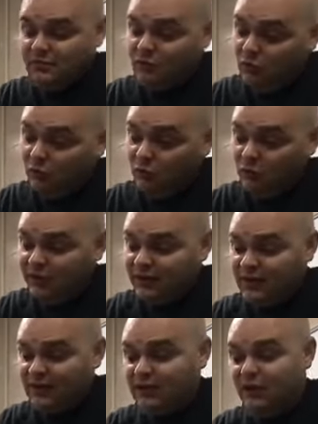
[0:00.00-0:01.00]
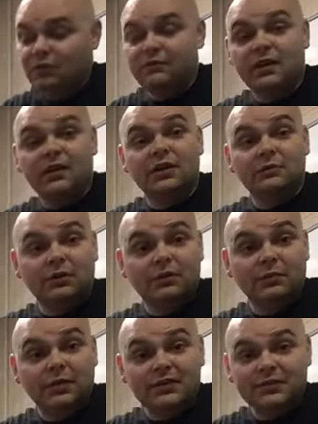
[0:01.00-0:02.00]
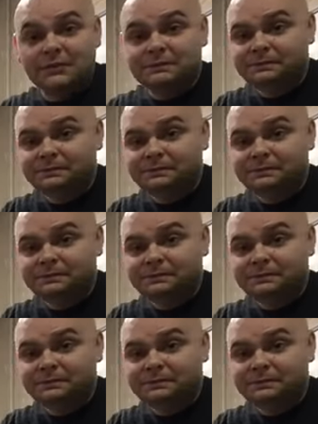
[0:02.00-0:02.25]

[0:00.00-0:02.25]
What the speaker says: cooled, it had a lower volume, lower pressure,